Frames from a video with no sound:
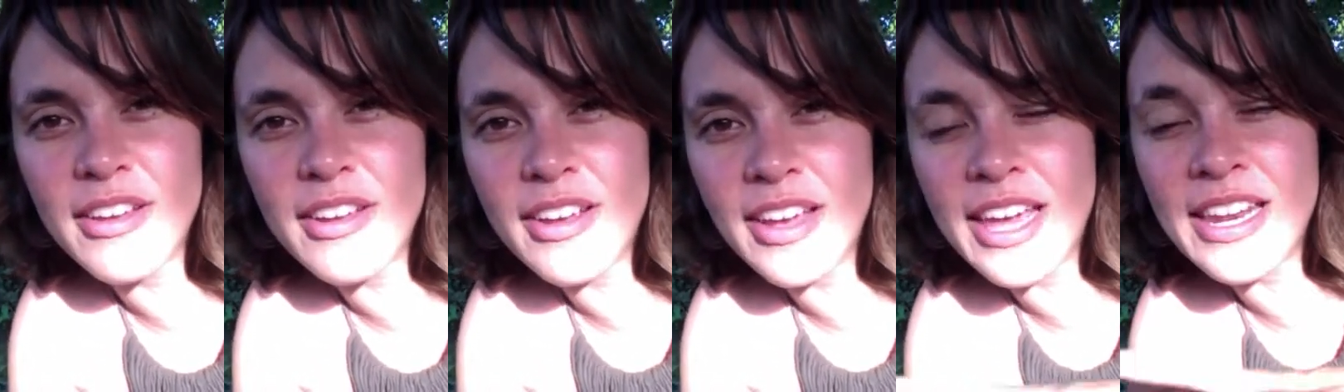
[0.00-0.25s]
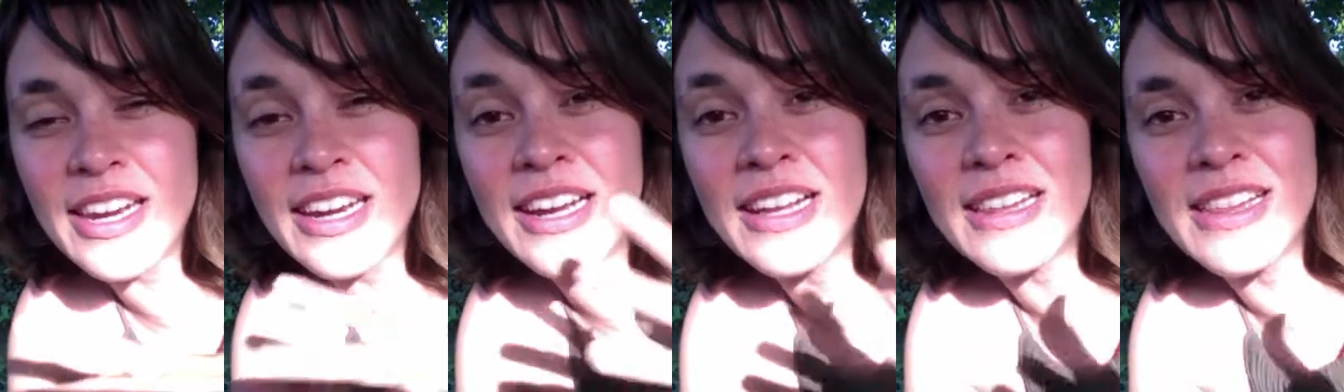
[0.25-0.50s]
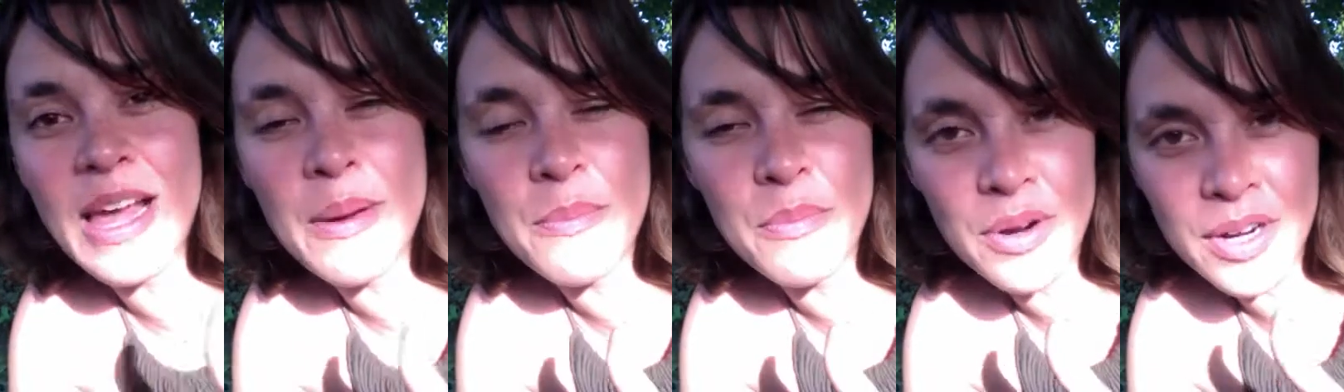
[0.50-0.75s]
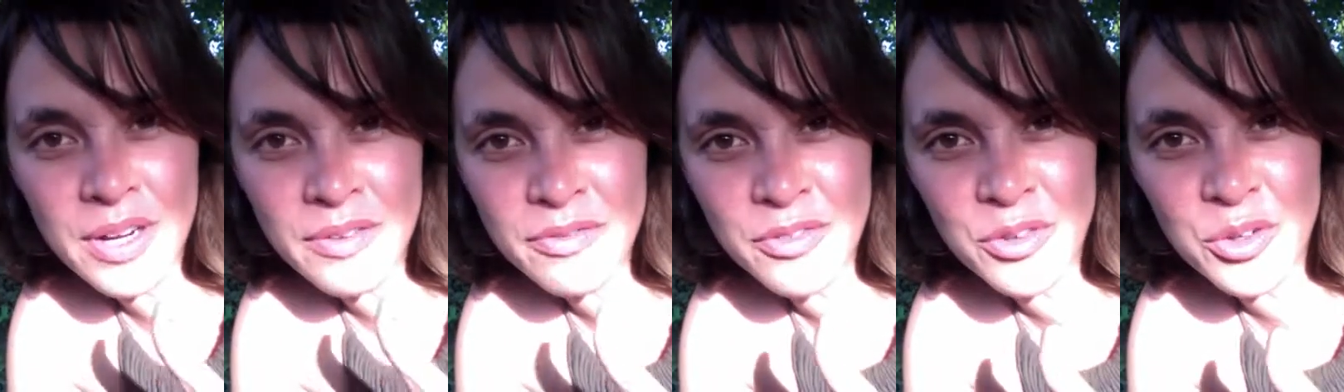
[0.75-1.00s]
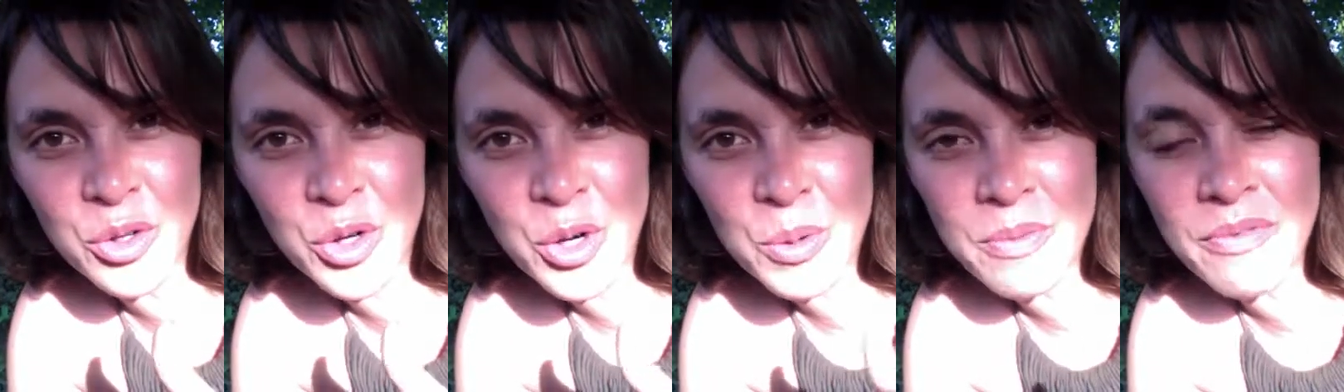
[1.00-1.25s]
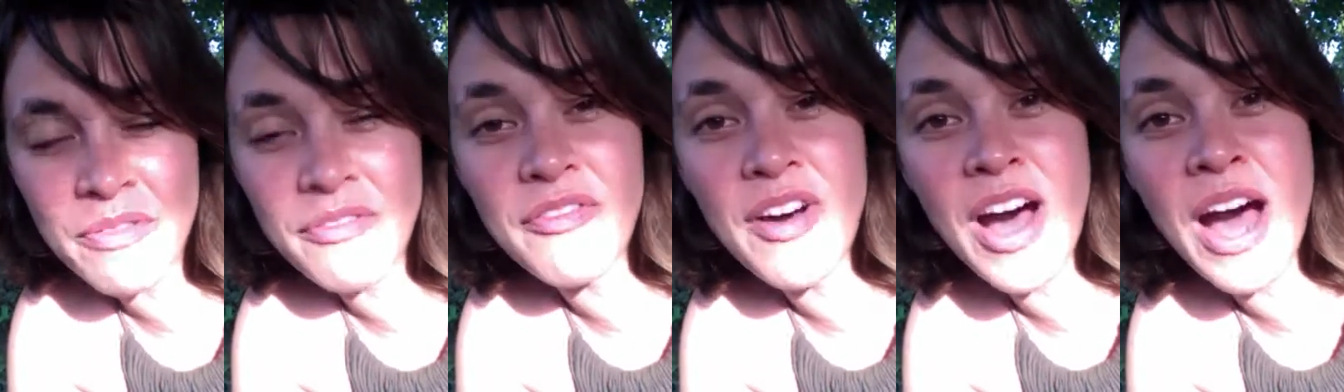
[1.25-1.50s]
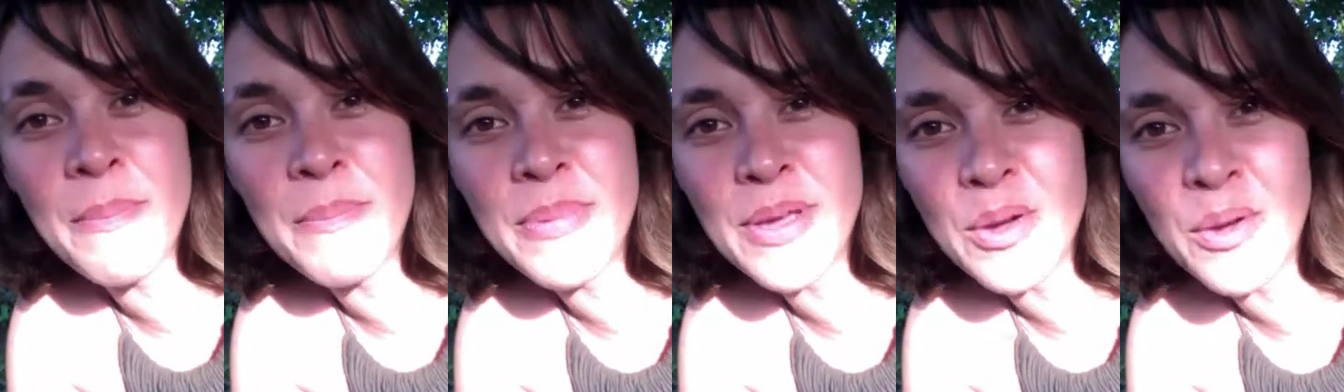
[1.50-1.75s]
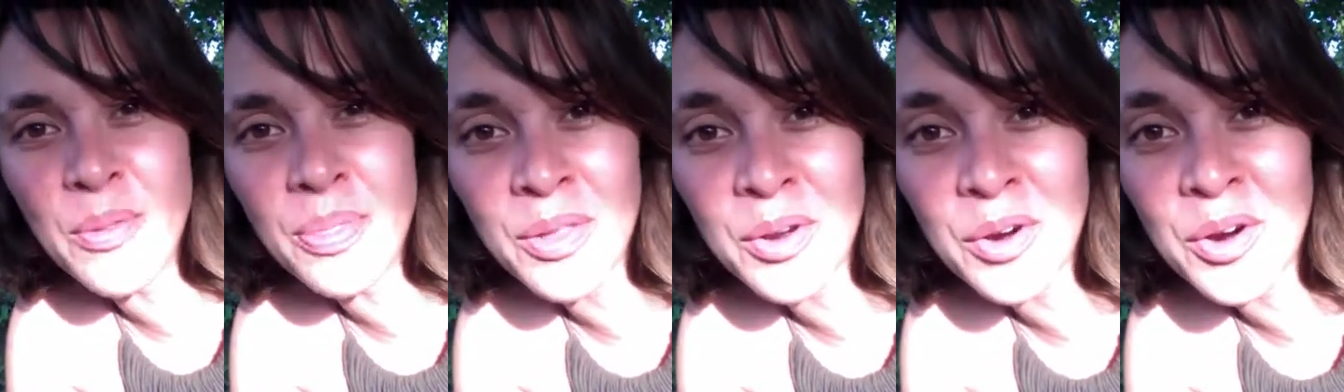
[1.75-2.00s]
in a collaborative group far
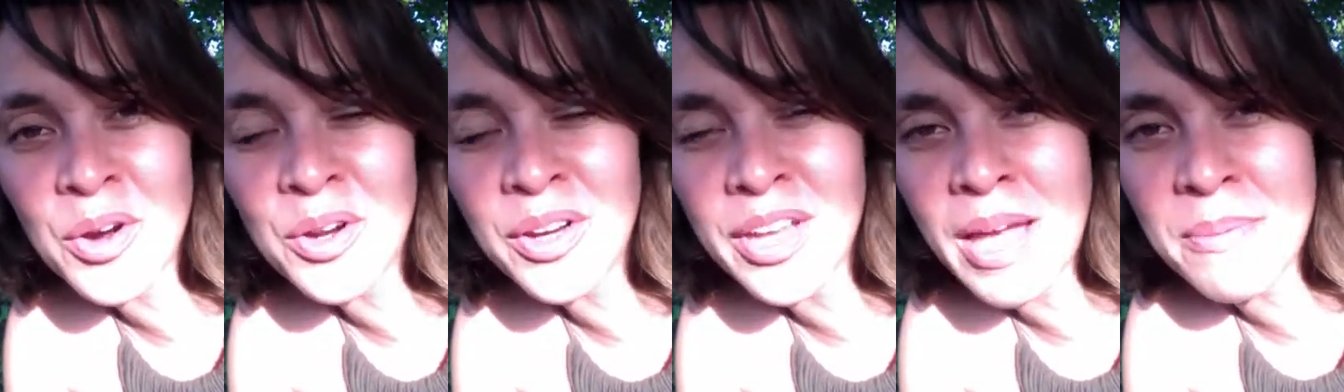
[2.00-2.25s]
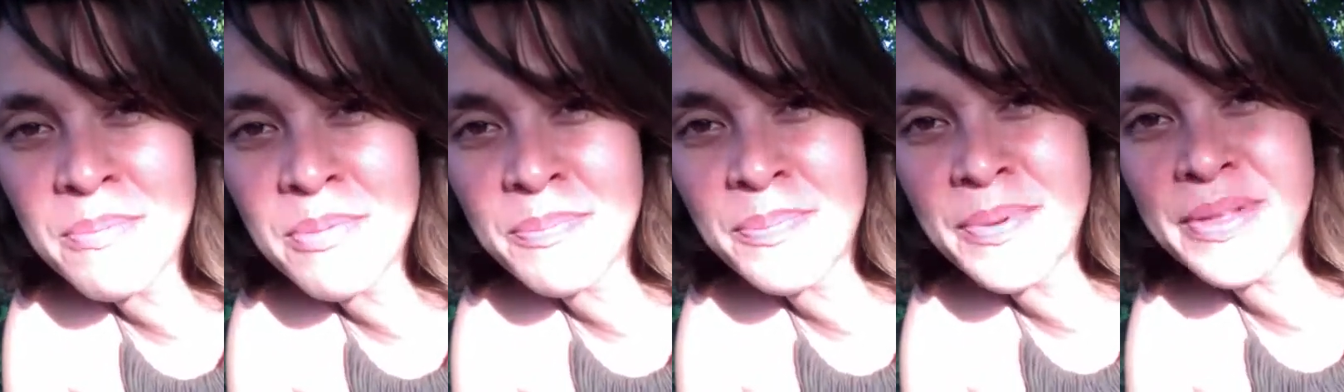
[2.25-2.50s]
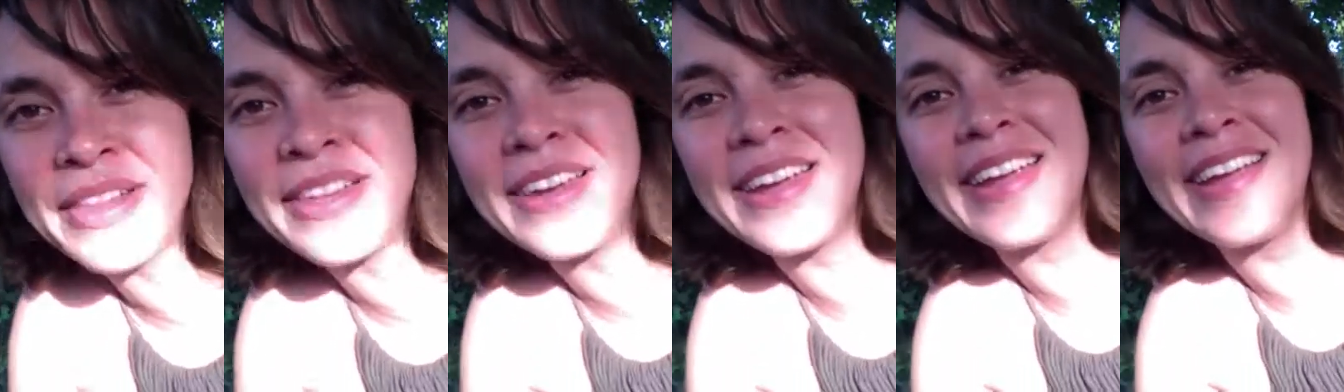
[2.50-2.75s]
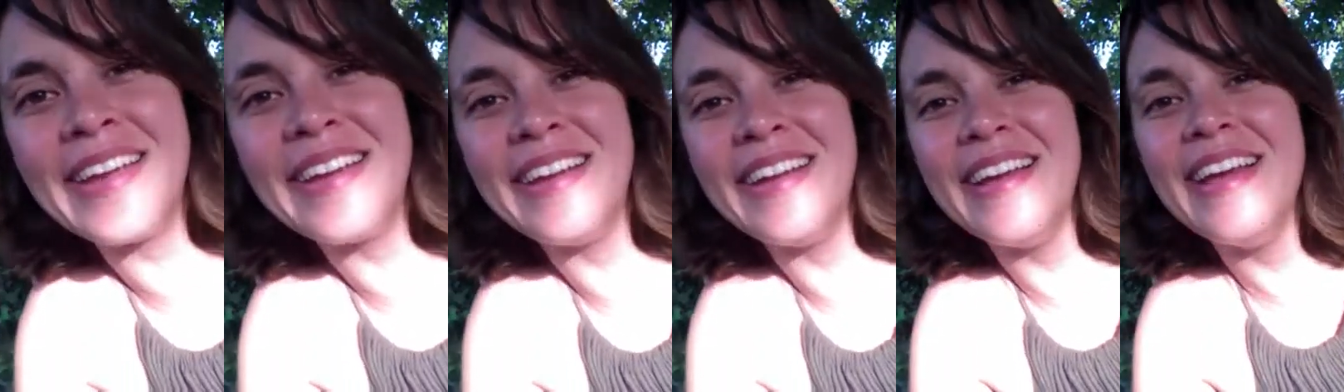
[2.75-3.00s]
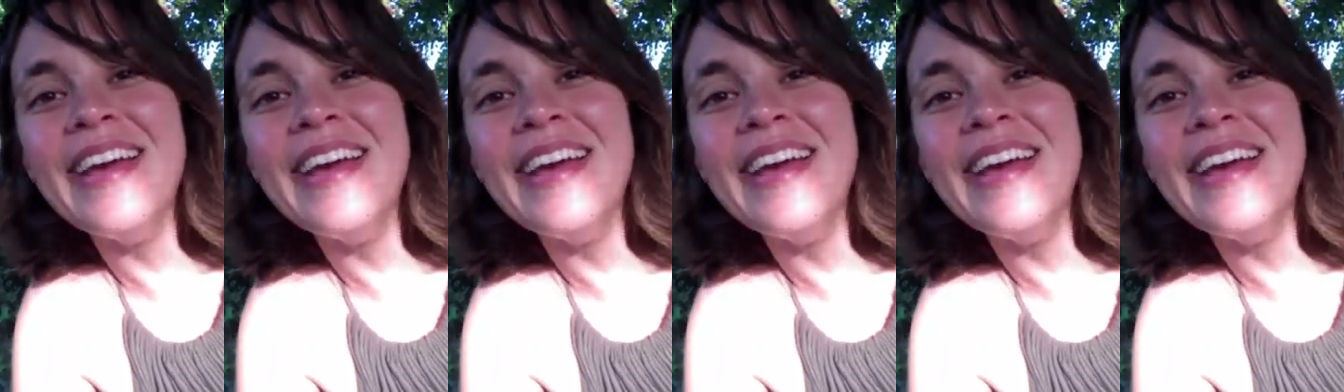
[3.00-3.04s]
beyond their own capability.